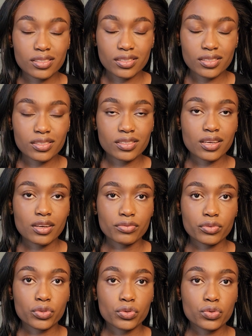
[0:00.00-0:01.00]
easier
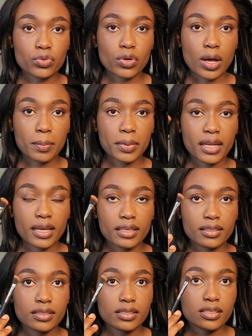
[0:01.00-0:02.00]
for you to apply
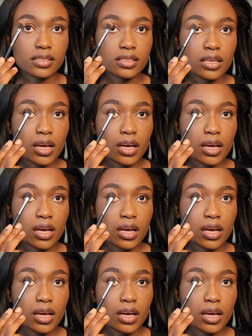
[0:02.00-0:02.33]
this.